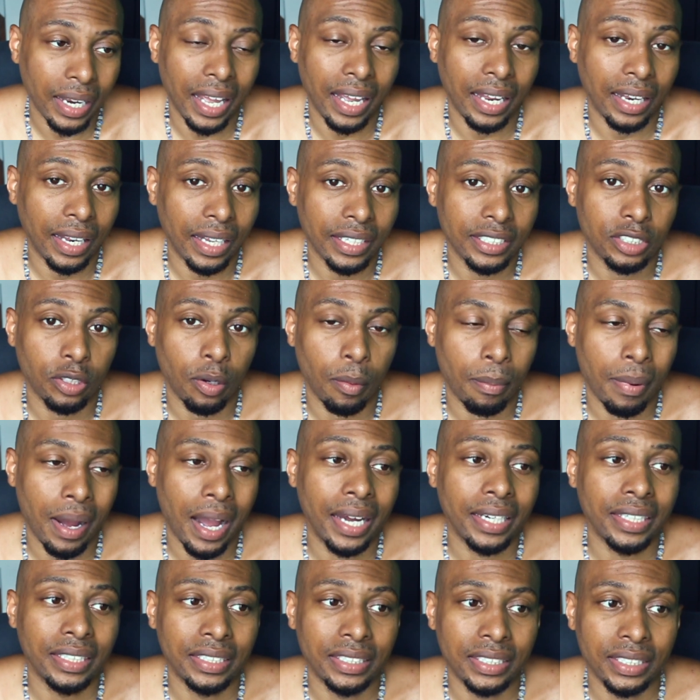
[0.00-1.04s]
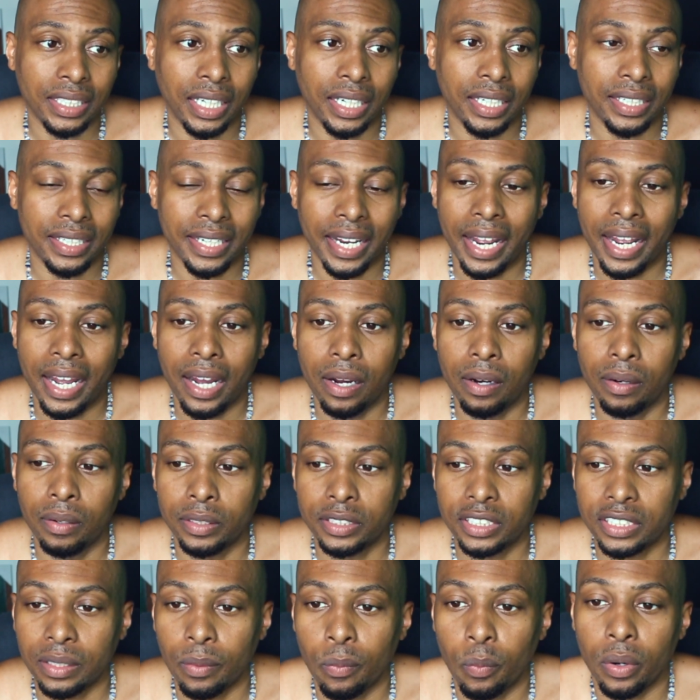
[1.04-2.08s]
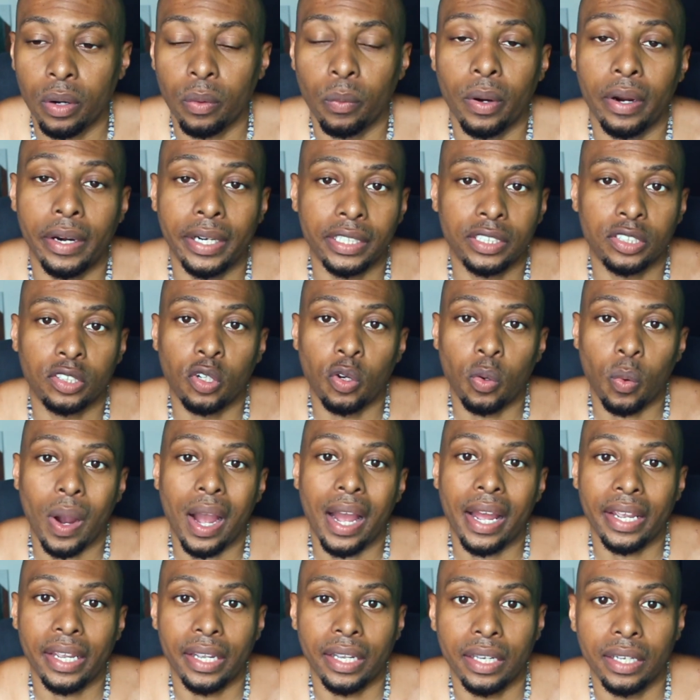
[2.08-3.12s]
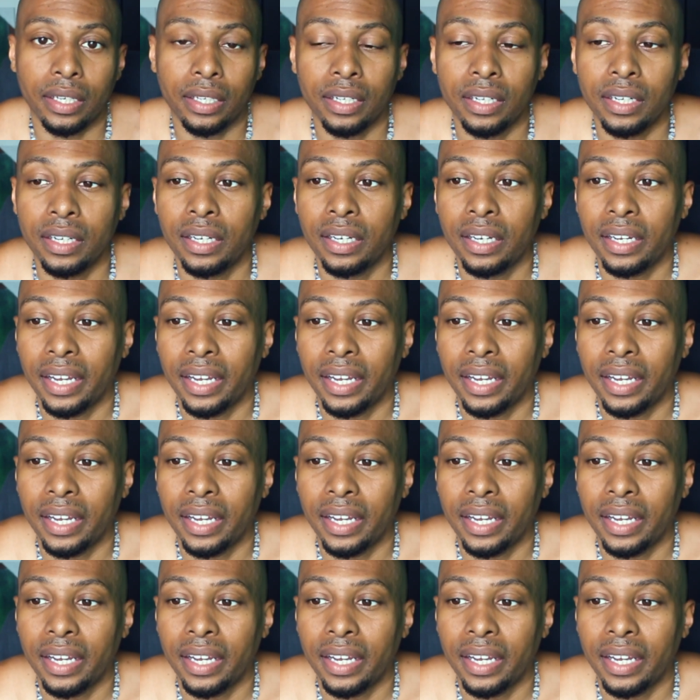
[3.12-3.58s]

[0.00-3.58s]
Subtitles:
Like, let your body shut down somewhere where it's quiet